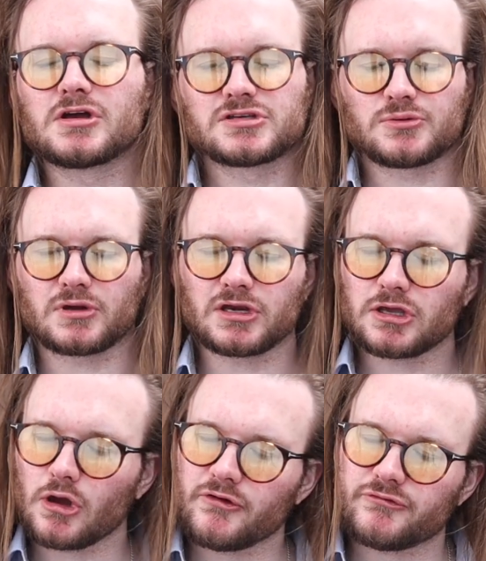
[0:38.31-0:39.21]
So we're going to
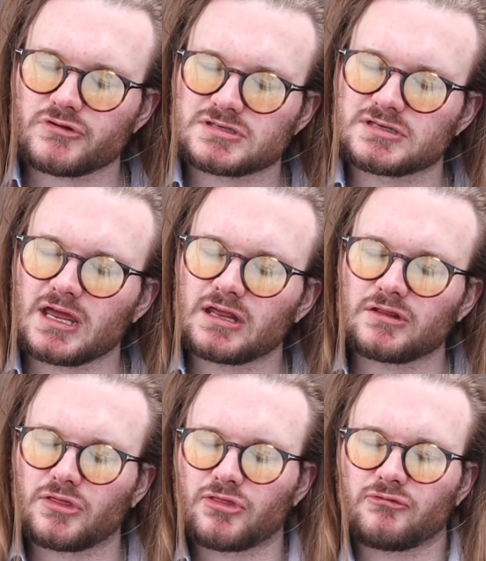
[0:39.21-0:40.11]
go over it today
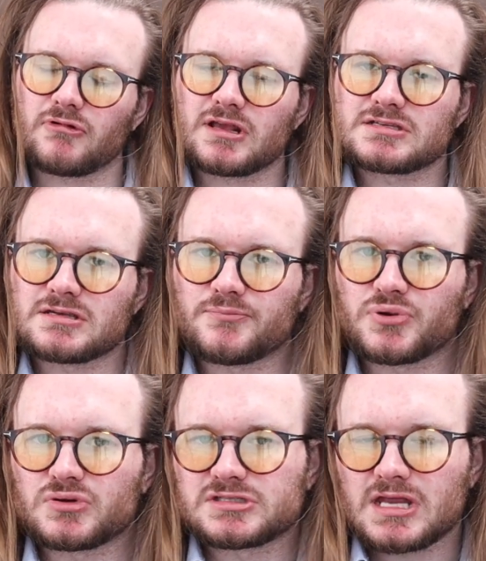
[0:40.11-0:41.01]
in 3
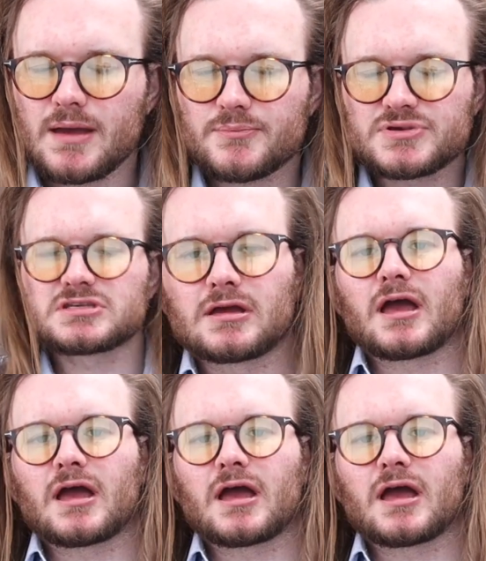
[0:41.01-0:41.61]
simple steps.